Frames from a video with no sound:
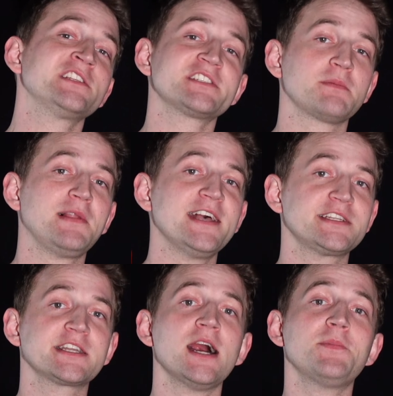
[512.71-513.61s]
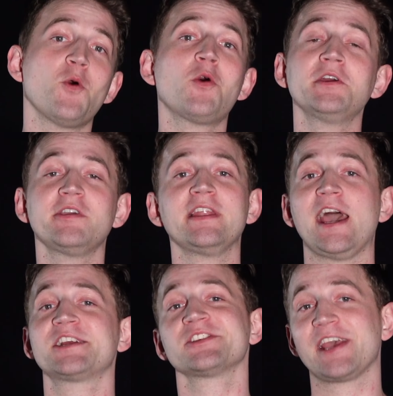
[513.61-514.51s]
just a plastic cup, or you can
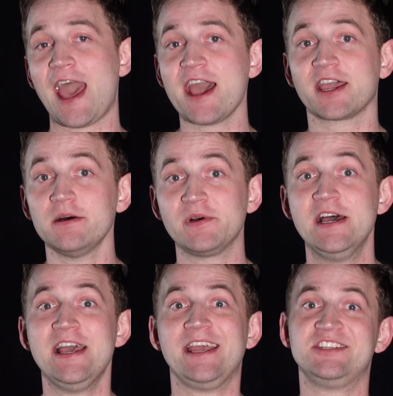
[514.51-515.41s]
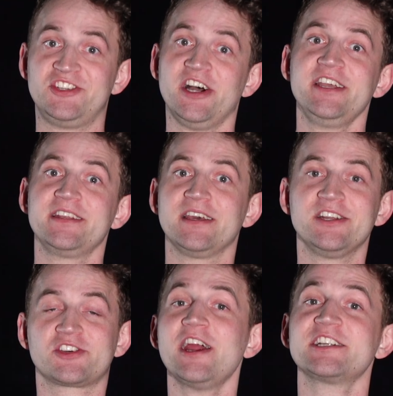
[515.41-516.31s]
actually hack up a giant
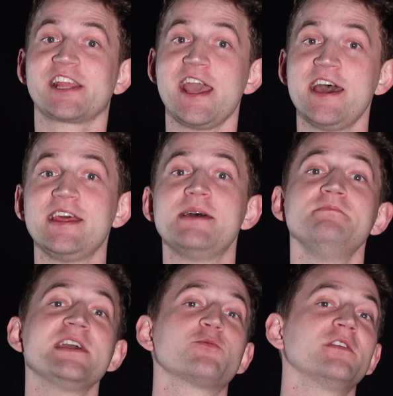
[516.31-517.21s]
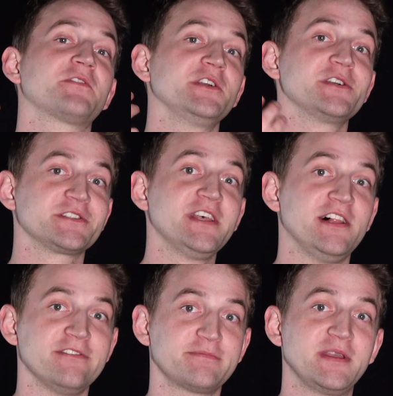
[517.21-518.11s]
trash can and make one for
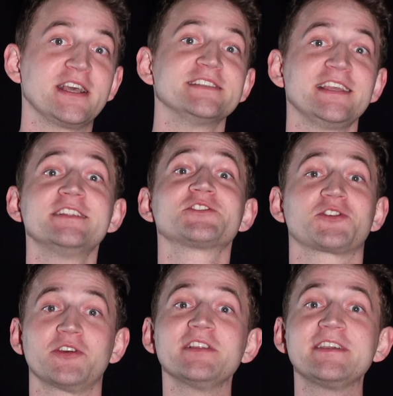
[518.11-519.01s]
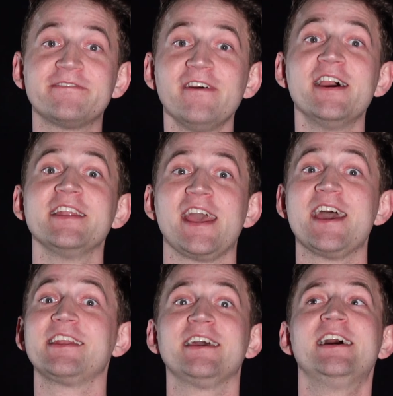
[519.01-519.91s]
yourself because it's really fun
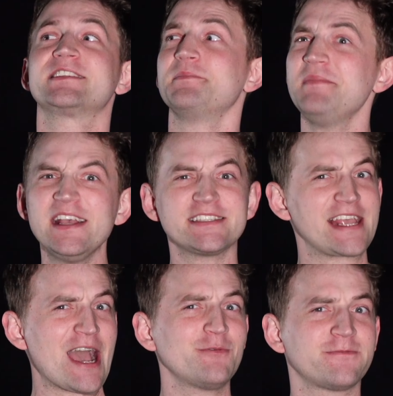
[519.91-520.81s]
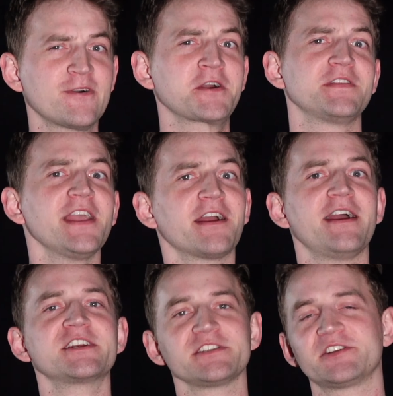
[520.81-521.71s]
and it's amazing how far the air
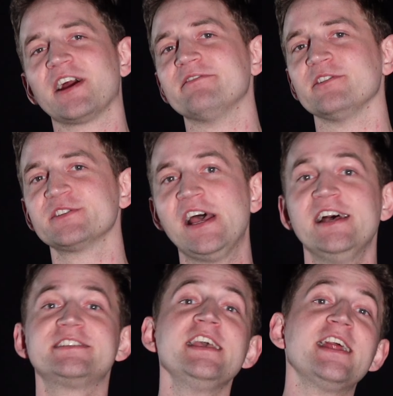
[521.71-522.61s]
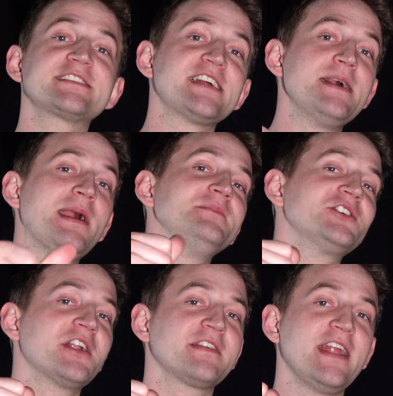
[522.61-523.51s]
actually travels. See you next time. I'm
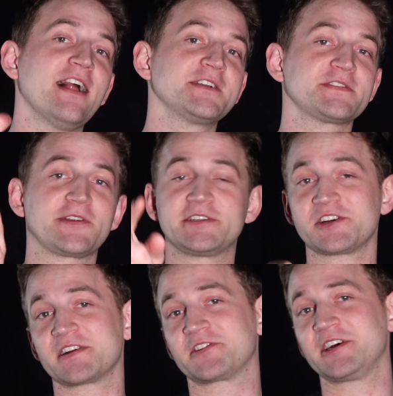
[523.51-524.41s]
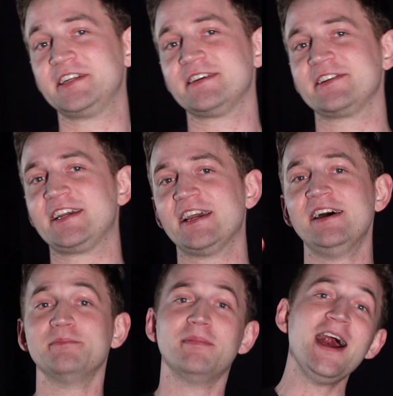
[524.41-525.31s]
Jonathan Allers for Destructive Creativity.
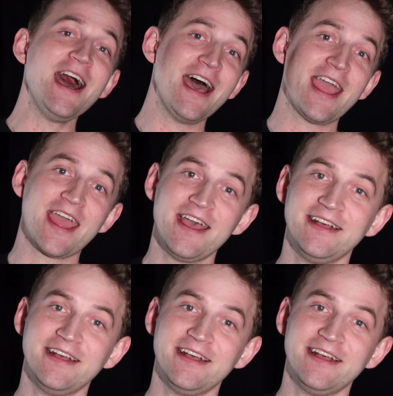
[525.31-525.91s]
Bye.